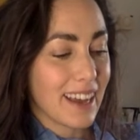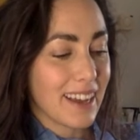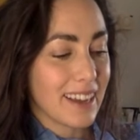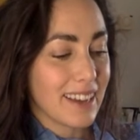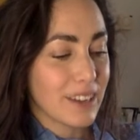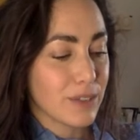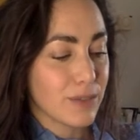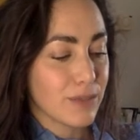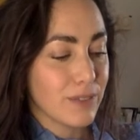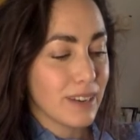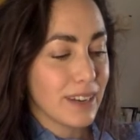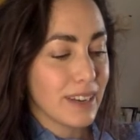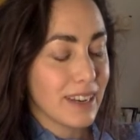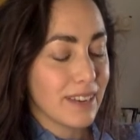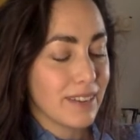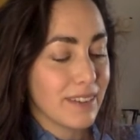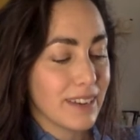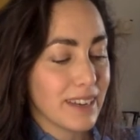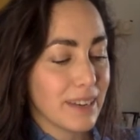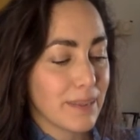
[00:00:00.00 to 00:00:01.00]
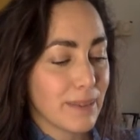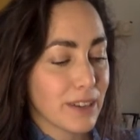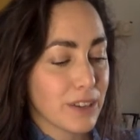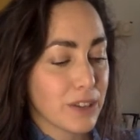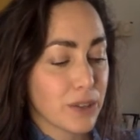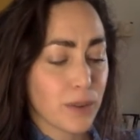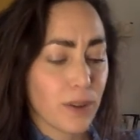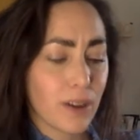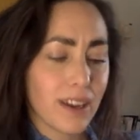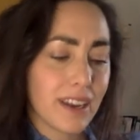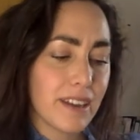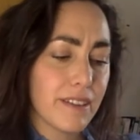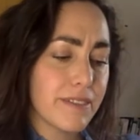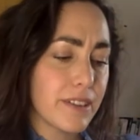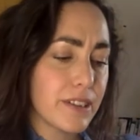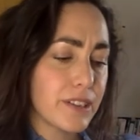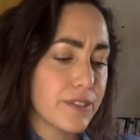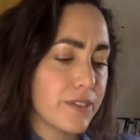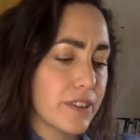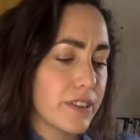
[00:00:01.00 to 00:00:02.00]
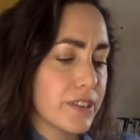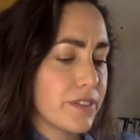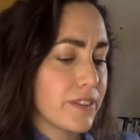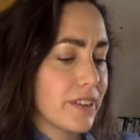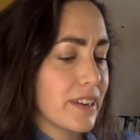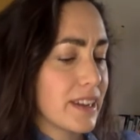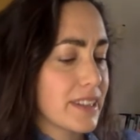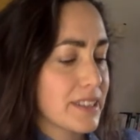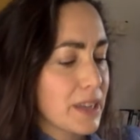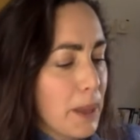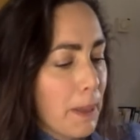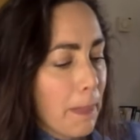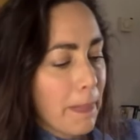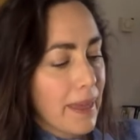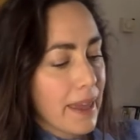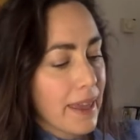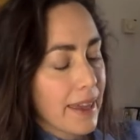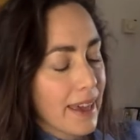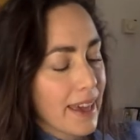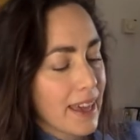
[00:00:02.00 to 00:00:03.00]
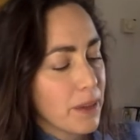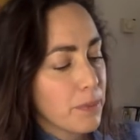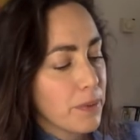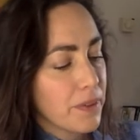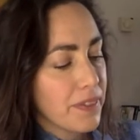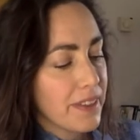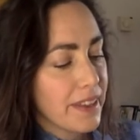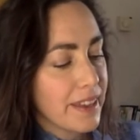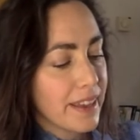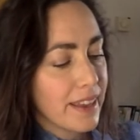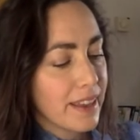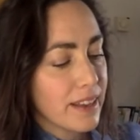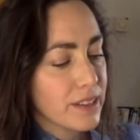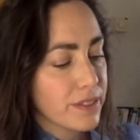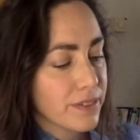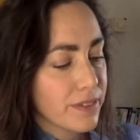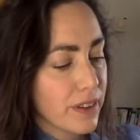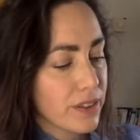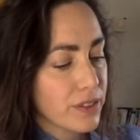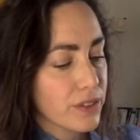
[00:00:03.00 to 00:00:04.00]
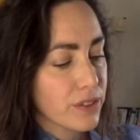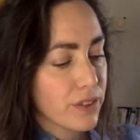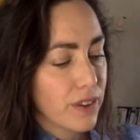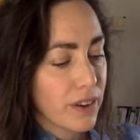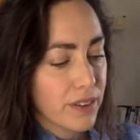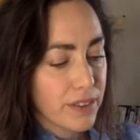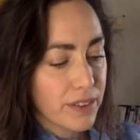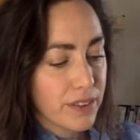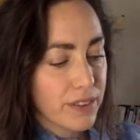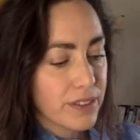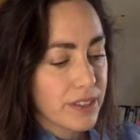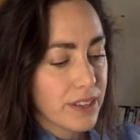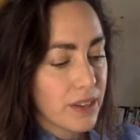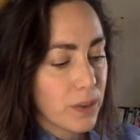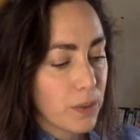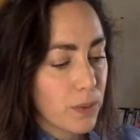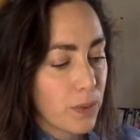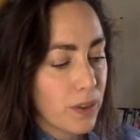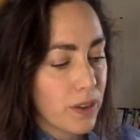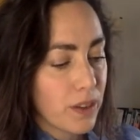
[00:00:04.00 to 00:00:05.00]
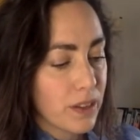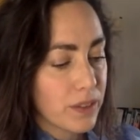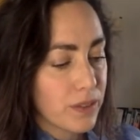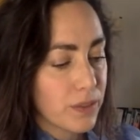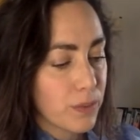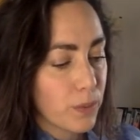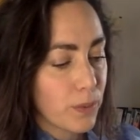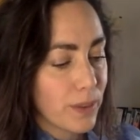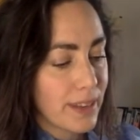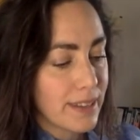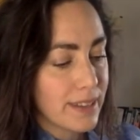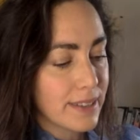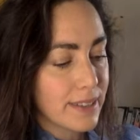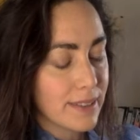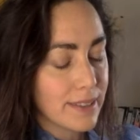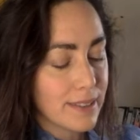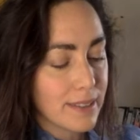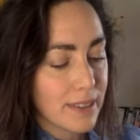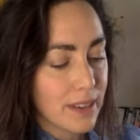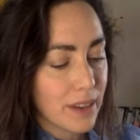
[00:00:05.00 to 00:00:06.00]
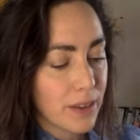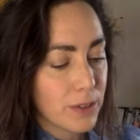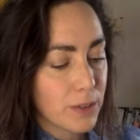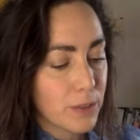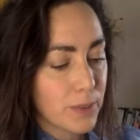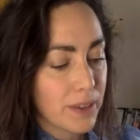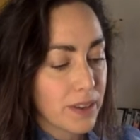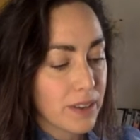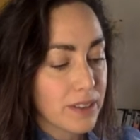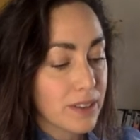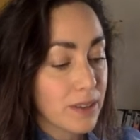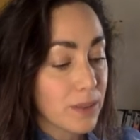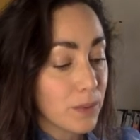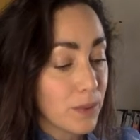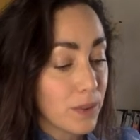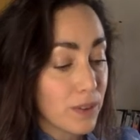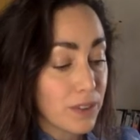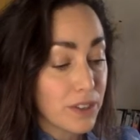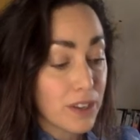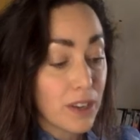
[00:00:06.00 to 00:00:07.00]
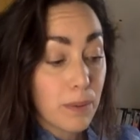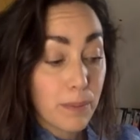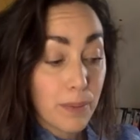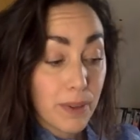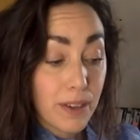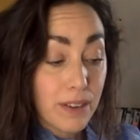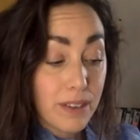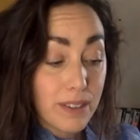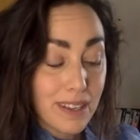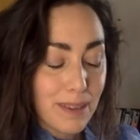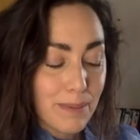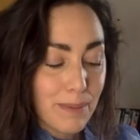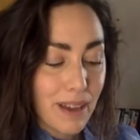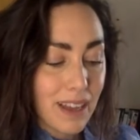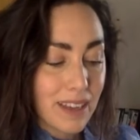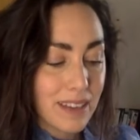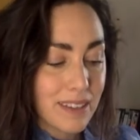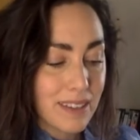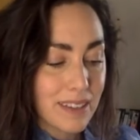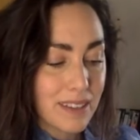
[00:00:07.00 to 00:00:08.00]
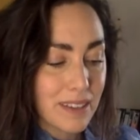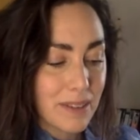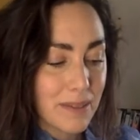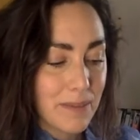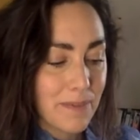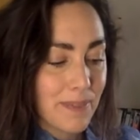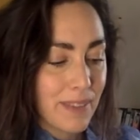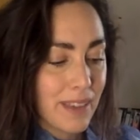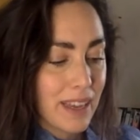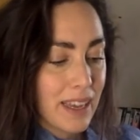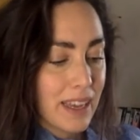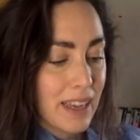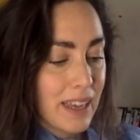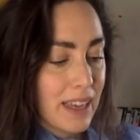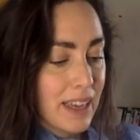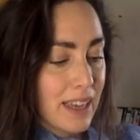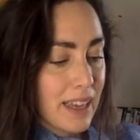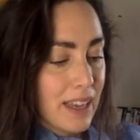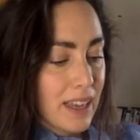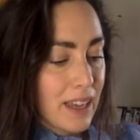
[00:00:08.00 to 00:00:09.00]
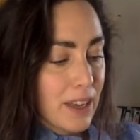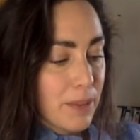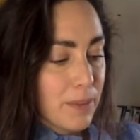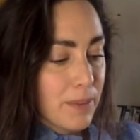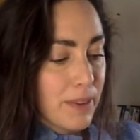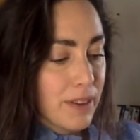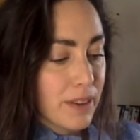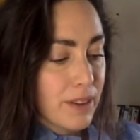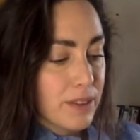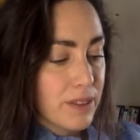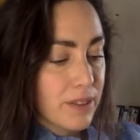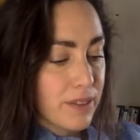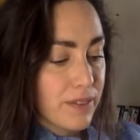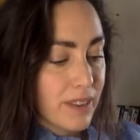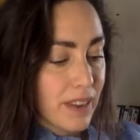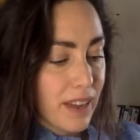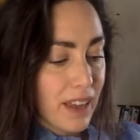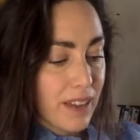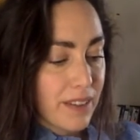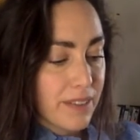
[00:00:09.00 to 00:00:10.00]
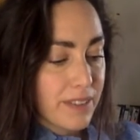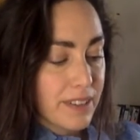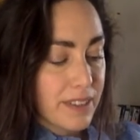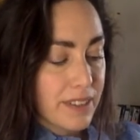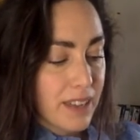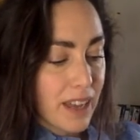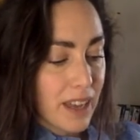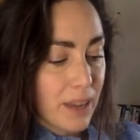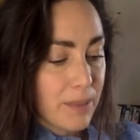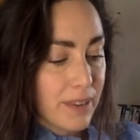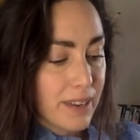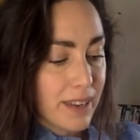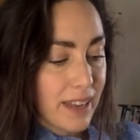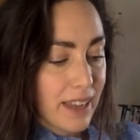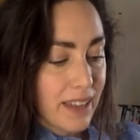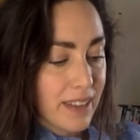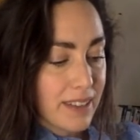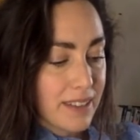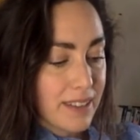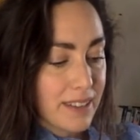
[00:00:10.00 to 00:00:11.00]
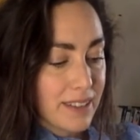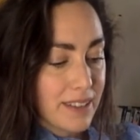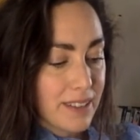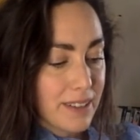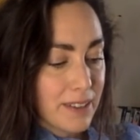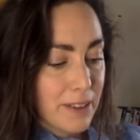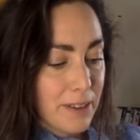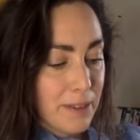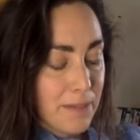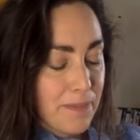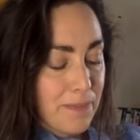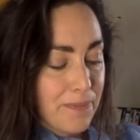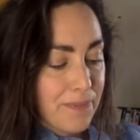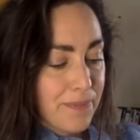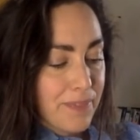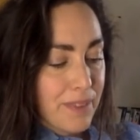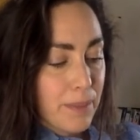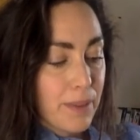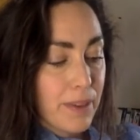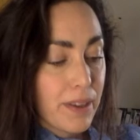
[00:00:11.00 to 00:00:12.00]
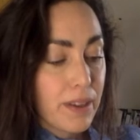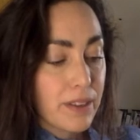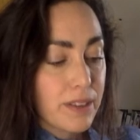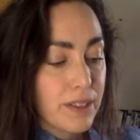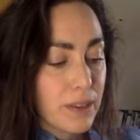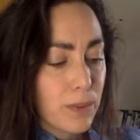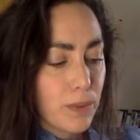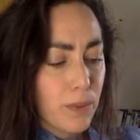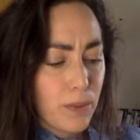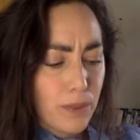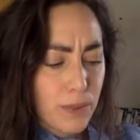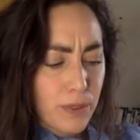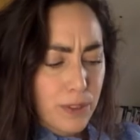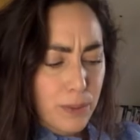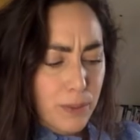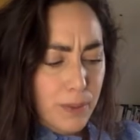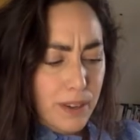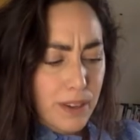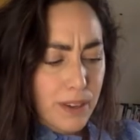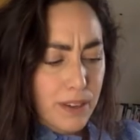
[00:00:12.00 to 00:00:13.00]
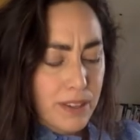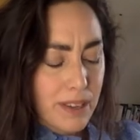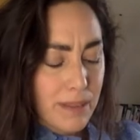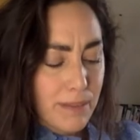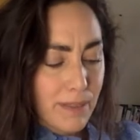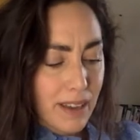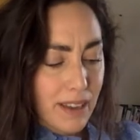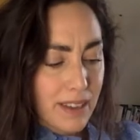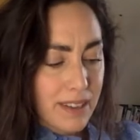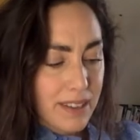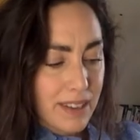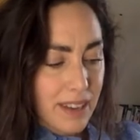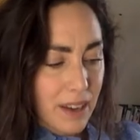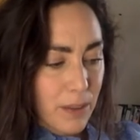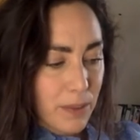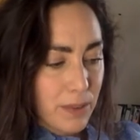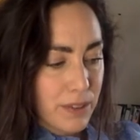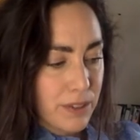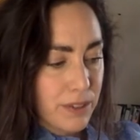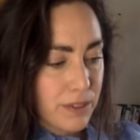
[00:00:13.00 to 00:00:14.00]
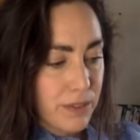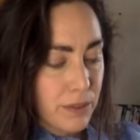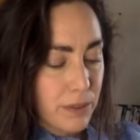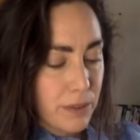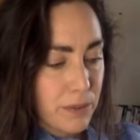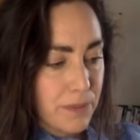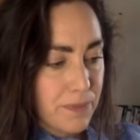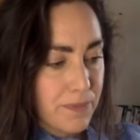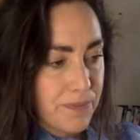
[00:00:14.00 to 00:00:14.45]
It's really, really magical. I love those first few lines. It came with the year's first crocus in a world of winds and snows, because it would, because it must, because of life and time and lust, because it would, because it must. How wonderful.